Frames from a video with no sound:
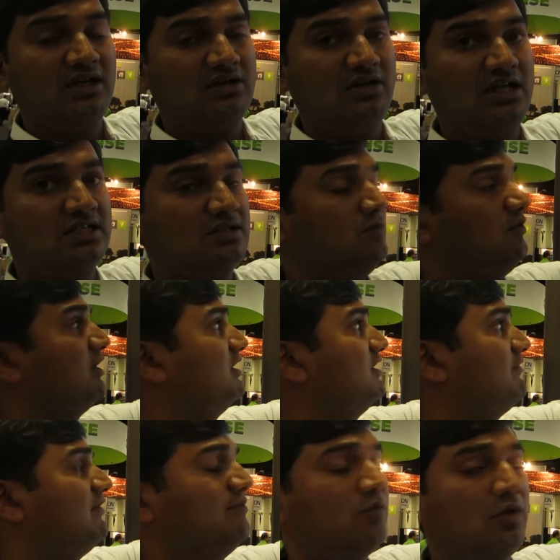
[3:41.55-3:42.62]
across, what are the
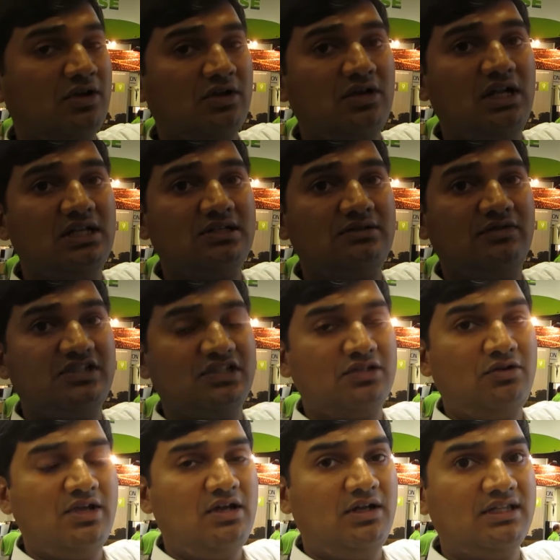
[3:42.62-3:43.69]
different protocols which is
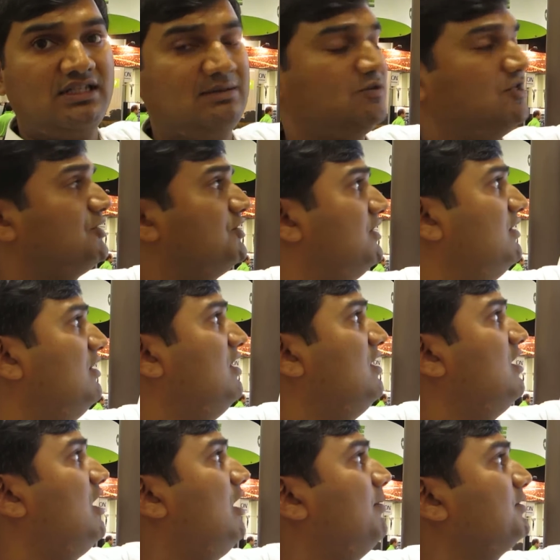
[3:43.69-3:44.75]
going on in substation,
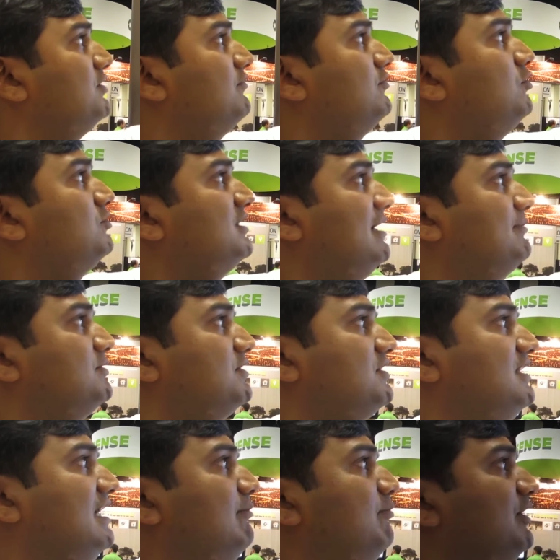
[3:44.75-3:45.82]
how much of boost capture
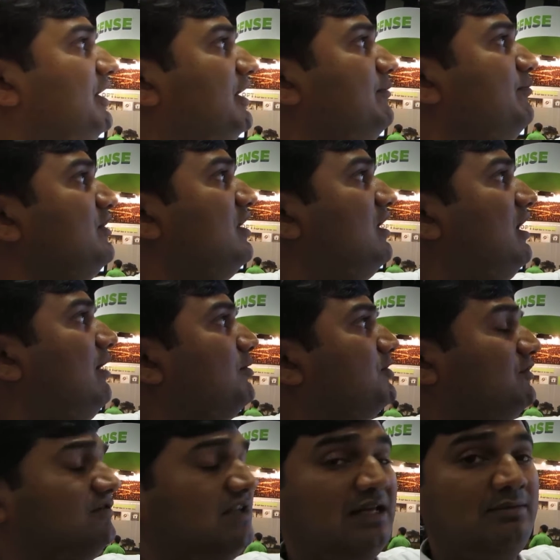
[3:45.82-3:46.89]
is happening, how much
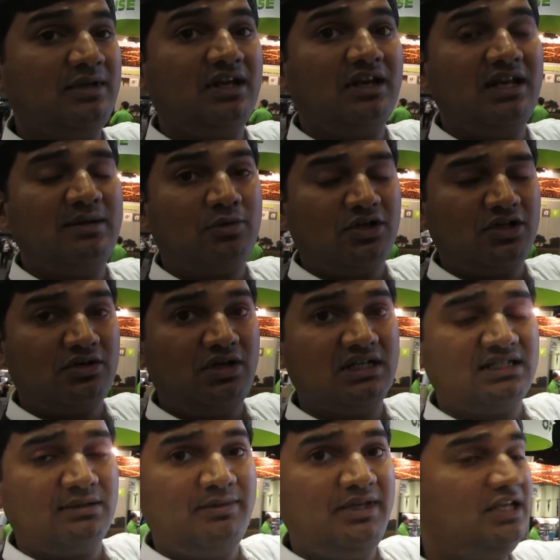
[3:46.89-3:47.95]
of timing relay
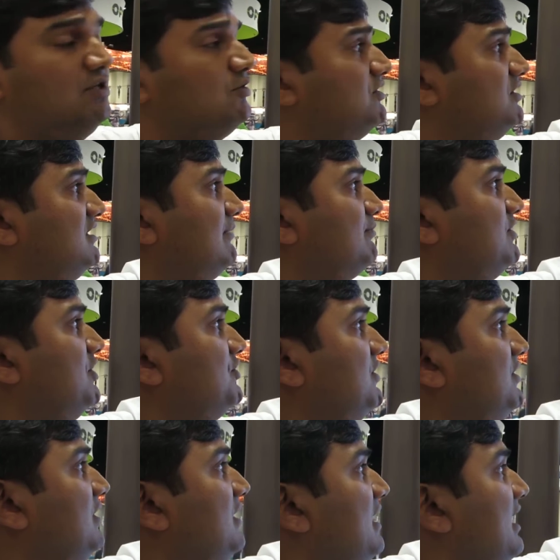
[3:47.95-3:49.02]
protocols are being used in the
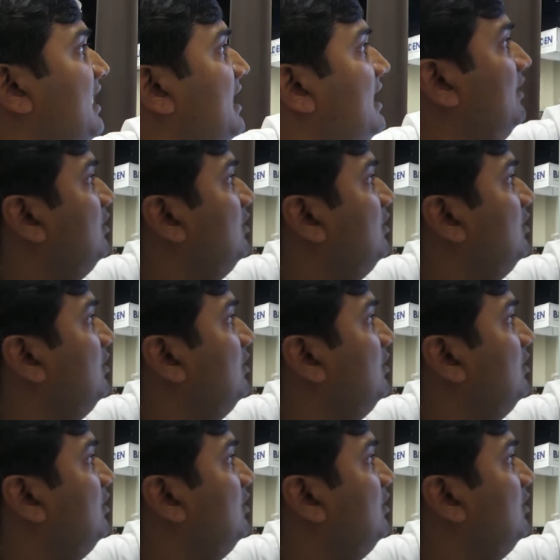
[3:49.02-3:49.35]
substation, and